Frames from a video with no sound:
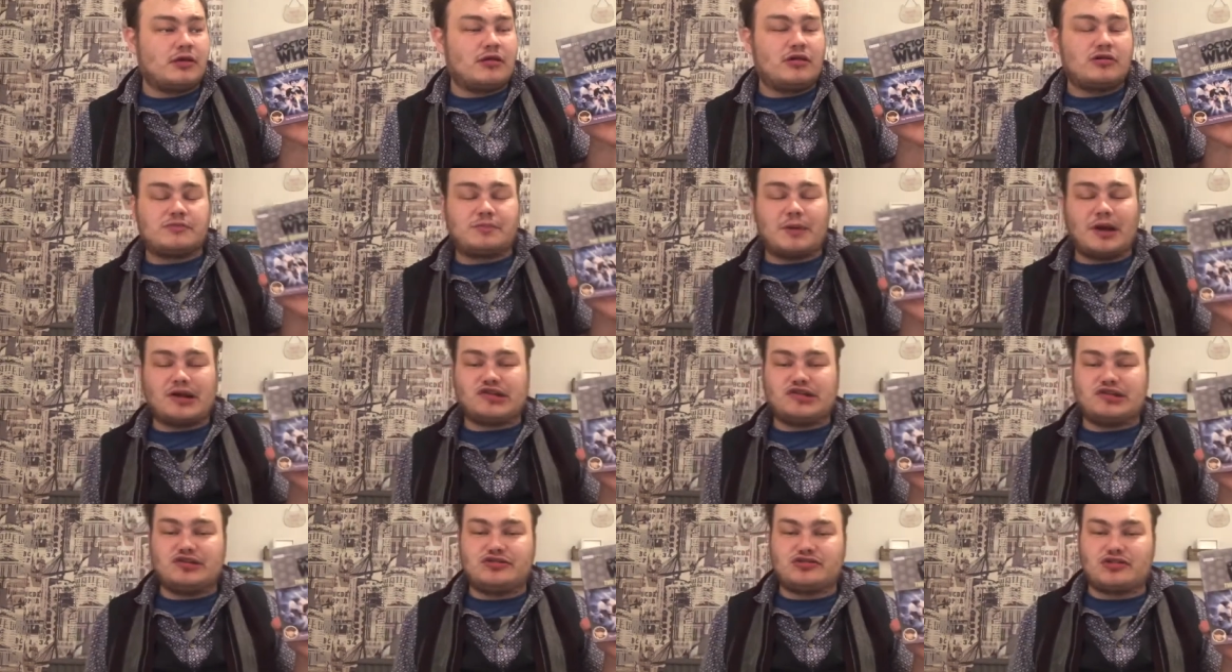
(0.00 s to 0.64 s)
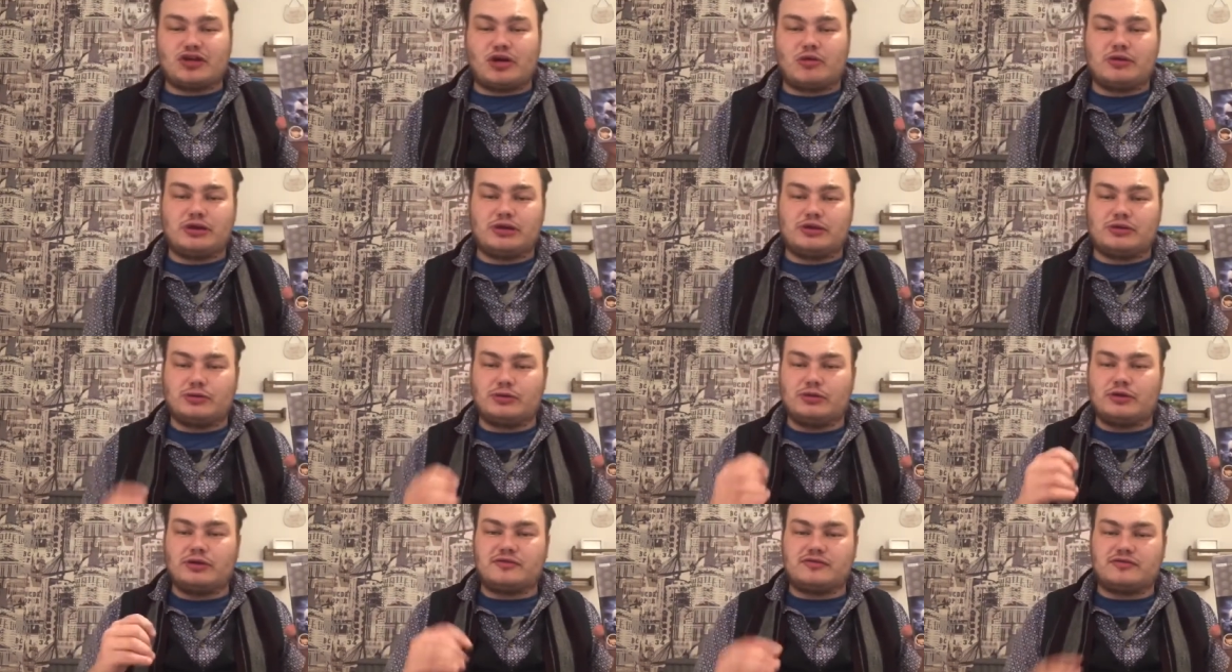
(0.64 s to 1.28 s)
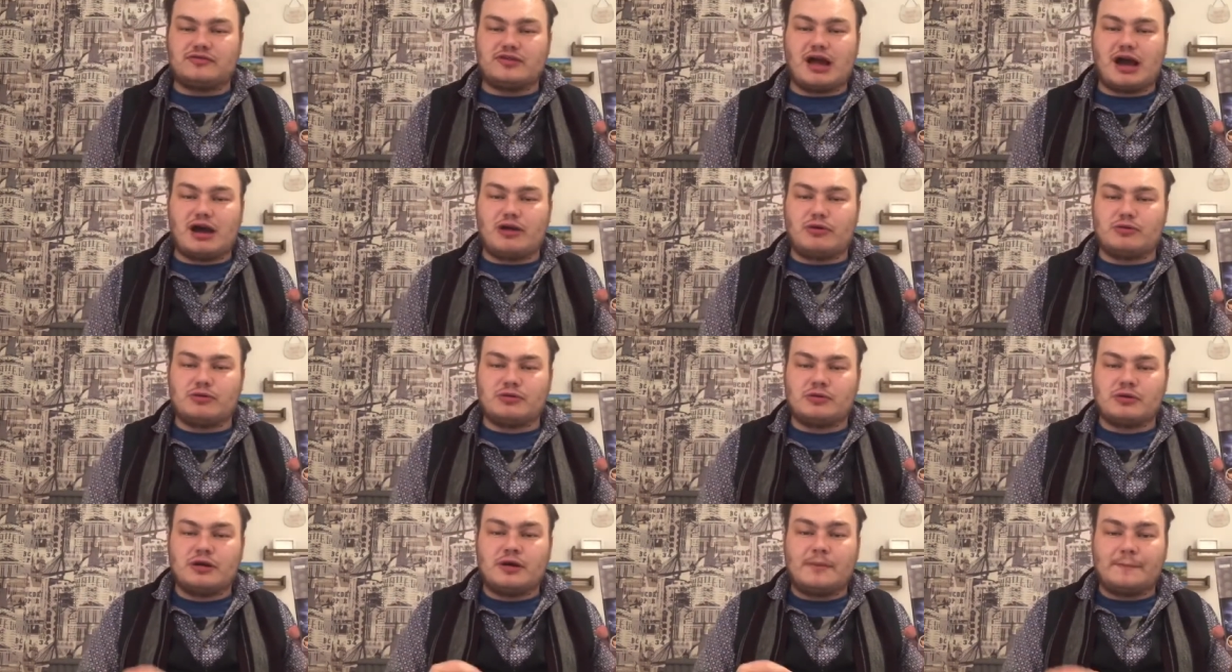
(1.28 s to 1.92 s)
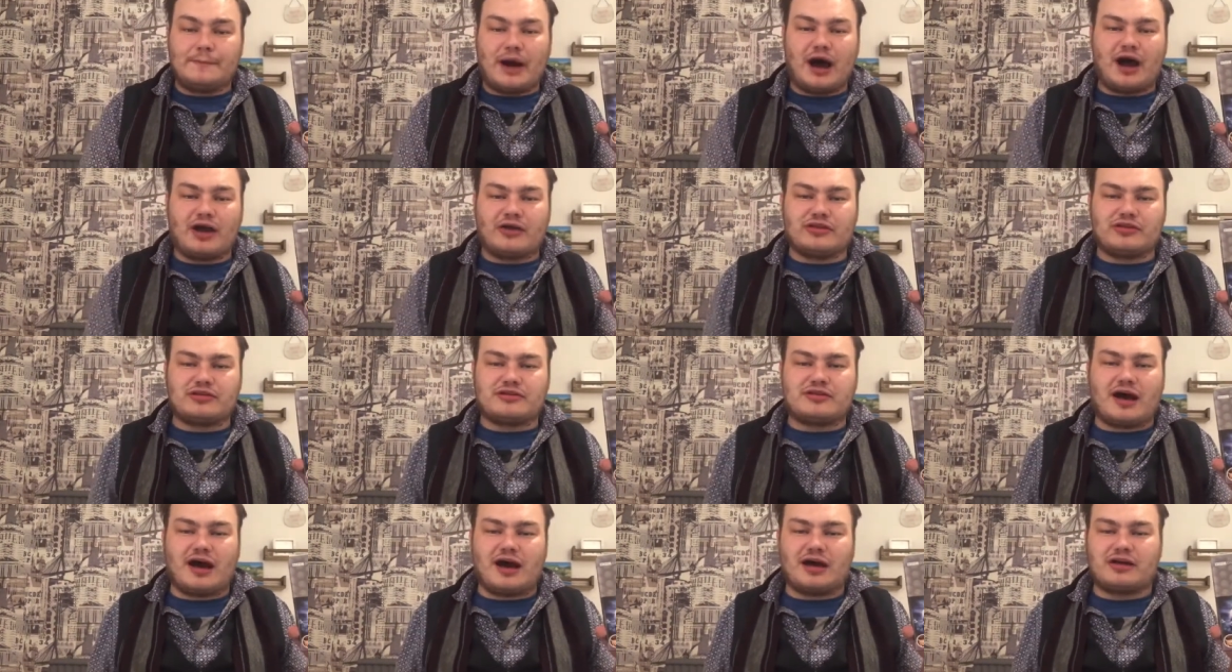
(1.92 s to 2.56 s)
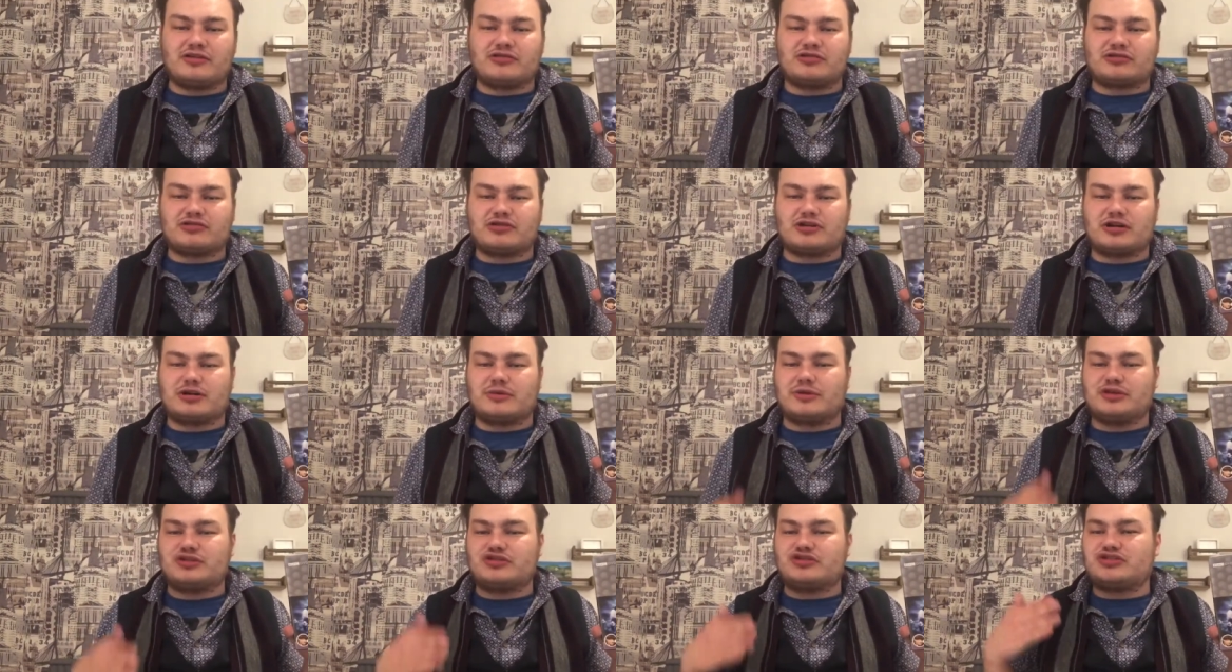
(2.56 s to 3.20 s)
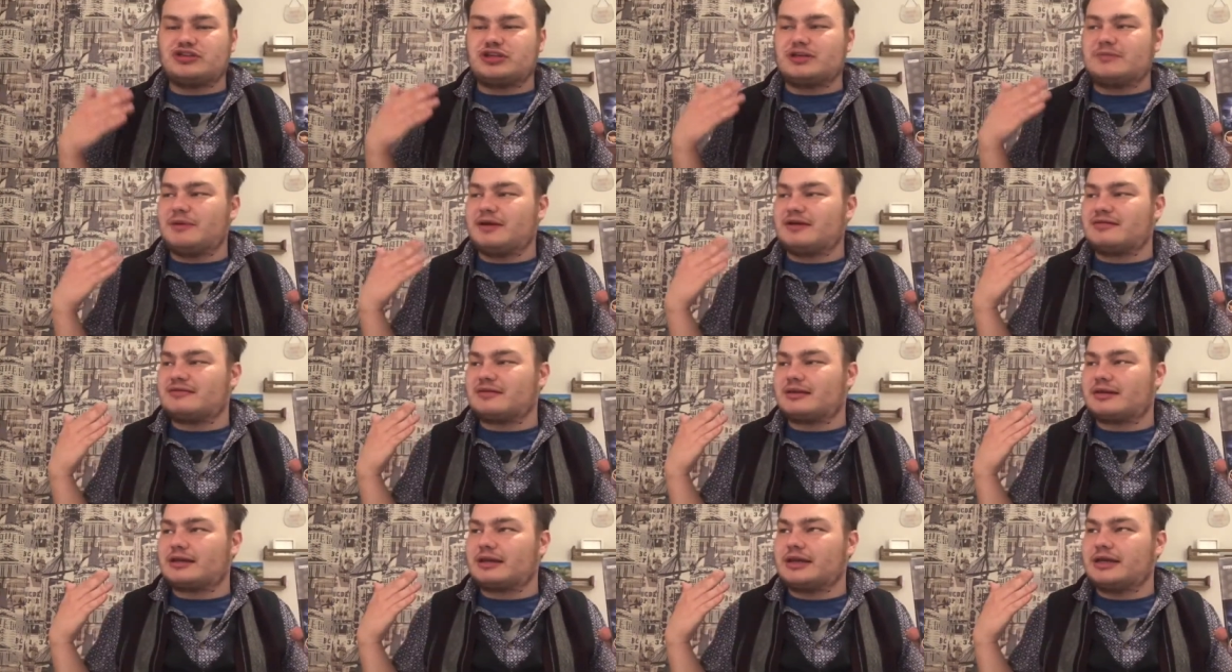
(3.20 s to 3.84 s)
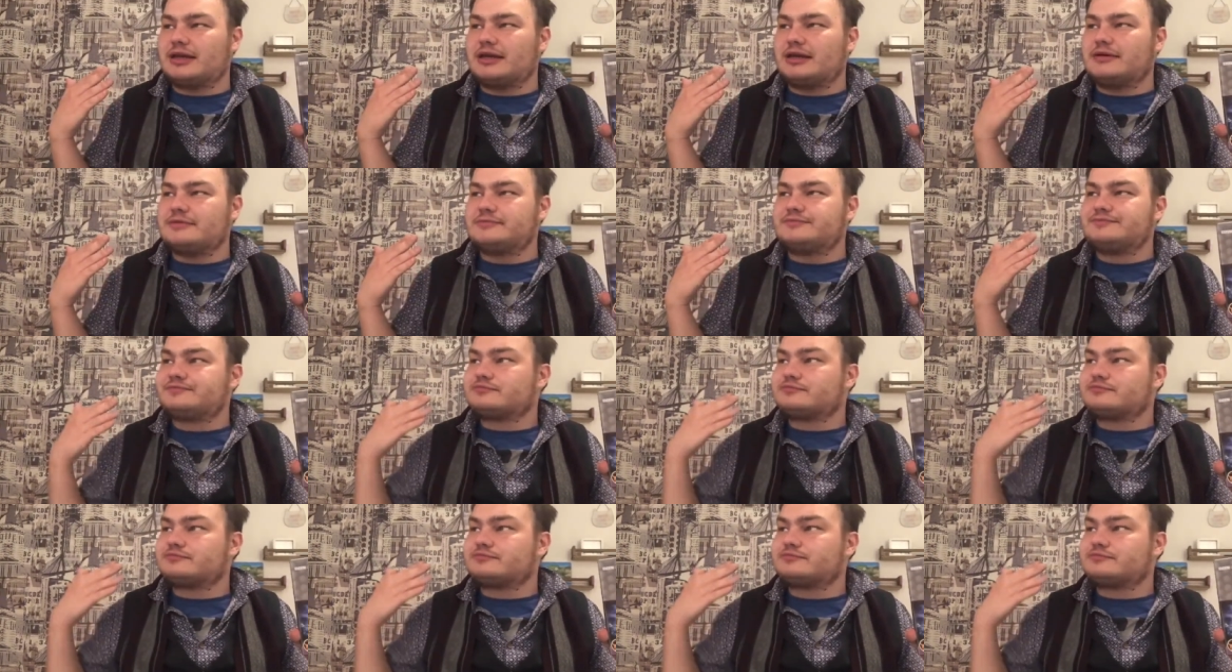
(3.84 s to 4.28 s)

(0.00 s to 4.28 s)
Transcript: especially Zoe, who is now part of the TARDIS crew, and she basically